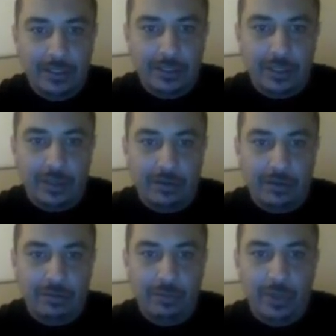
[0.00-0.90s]

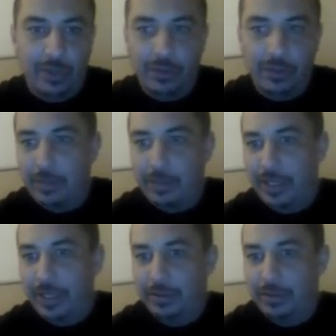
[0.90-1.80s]
So we'll come
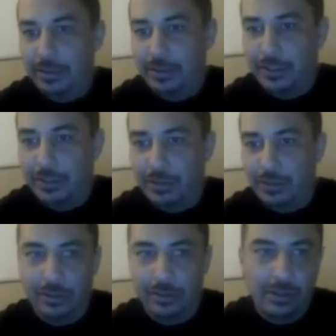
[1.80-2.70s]
in here and we'll do this
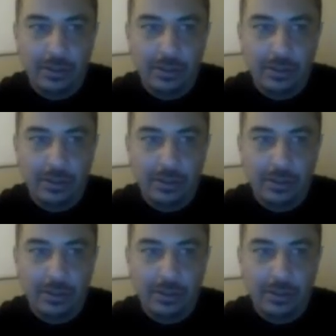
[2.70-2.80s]
one.